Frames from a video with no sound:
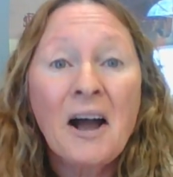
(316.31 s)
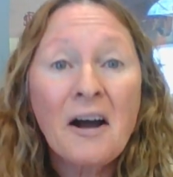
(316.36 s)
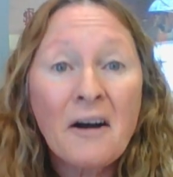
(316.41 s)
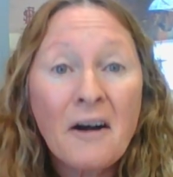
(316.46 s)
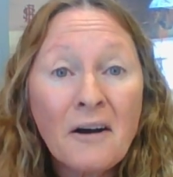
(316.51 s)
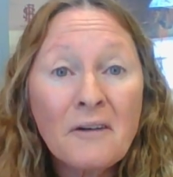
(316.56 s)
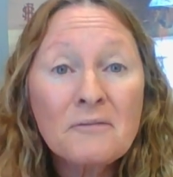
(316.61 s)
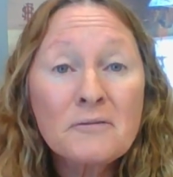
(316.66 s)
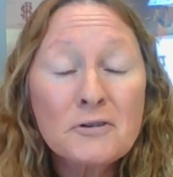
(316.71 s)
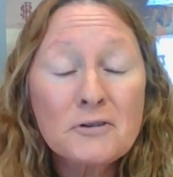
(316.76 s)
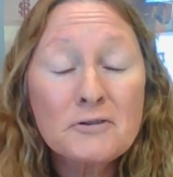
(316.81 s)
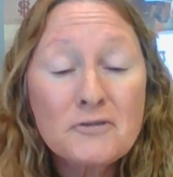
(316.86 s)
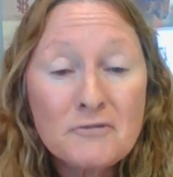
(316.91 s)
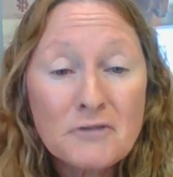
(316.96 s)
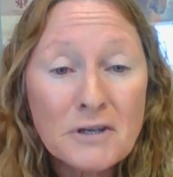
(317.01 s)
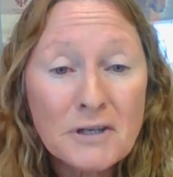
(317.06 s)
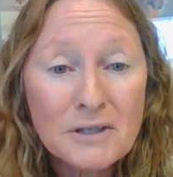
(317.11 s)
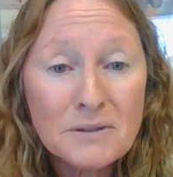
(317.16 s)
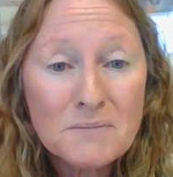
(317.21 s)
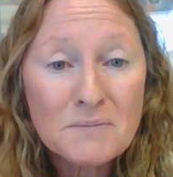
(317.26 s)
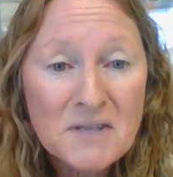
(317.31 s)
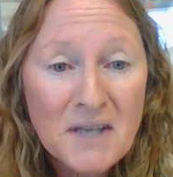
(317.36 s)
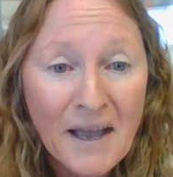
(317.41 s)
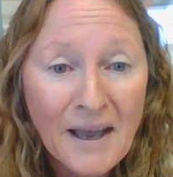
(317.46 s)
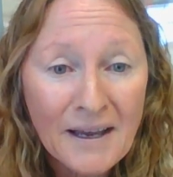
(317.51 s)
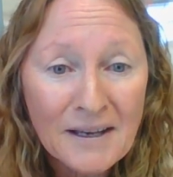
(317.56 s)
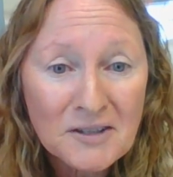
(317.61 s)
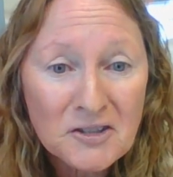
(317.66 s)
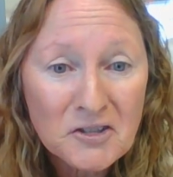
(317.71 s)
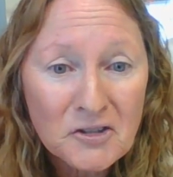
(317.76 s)
of your dreams
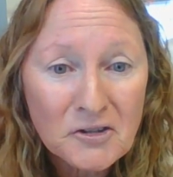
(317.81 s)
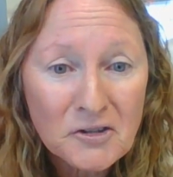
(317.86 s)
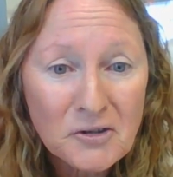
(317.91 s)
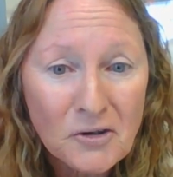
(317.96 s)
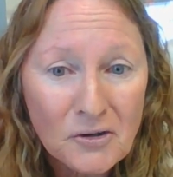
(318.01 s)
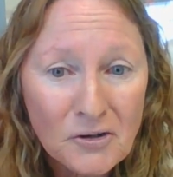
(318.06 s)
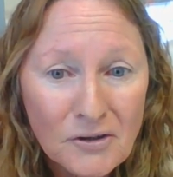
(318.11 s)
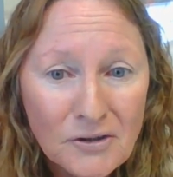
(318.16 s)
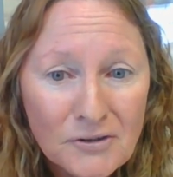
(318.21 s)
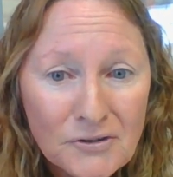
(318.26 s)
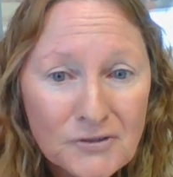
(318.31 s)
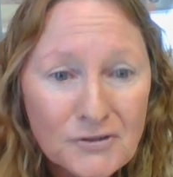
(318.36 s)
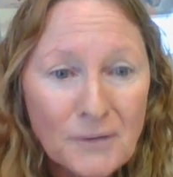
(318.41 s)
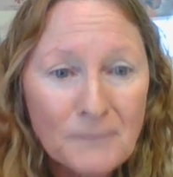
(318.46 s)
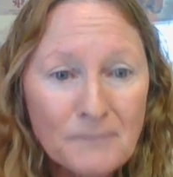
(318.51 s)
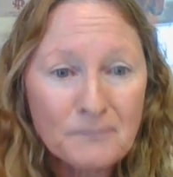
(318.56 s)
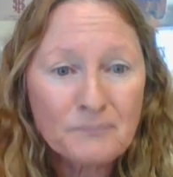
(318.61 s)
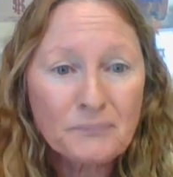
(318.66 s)
and your goals.